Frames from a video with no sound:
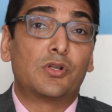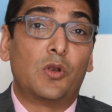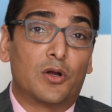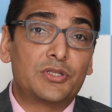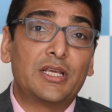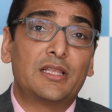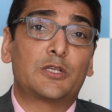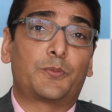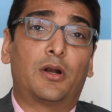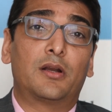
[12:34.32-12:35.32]
launching
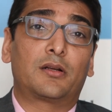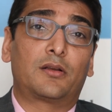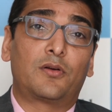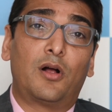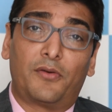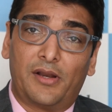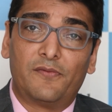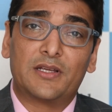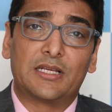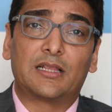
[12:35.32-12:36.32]
this product called
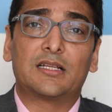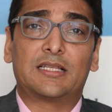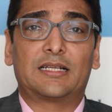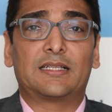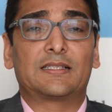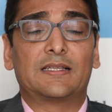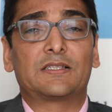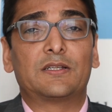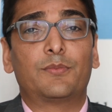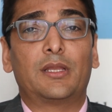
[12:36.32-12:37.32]
Railway Sheathless Access
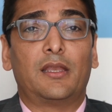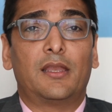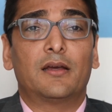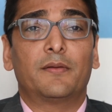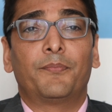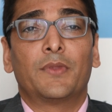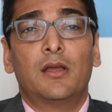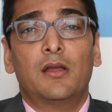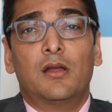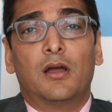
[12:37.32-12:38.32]
System in India,
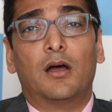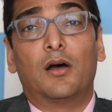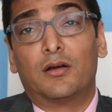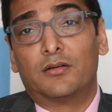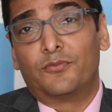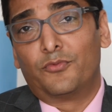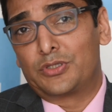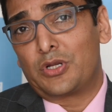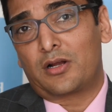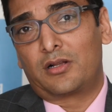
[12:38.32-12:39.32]

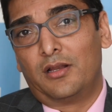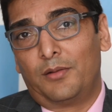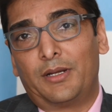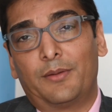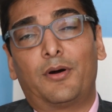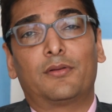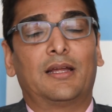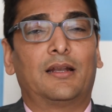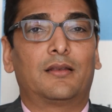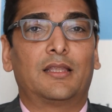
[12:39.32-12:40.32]
we'll talk a little bit about
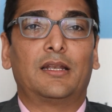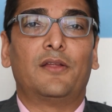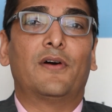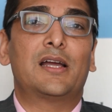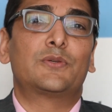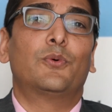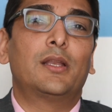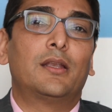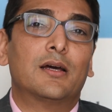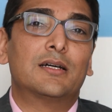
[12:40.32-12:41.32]
that device.
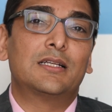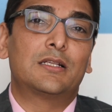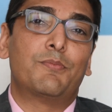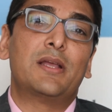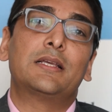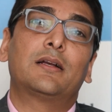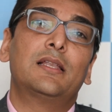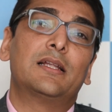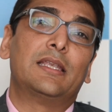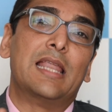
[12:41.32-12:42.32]
What it does, it
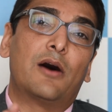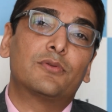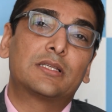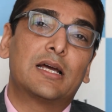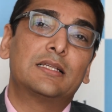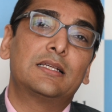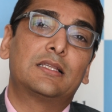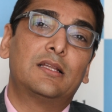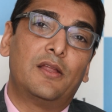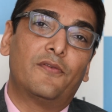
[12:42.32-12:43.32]
basically
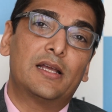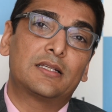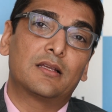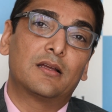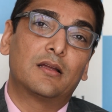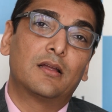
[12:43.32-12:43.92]
downsizes the device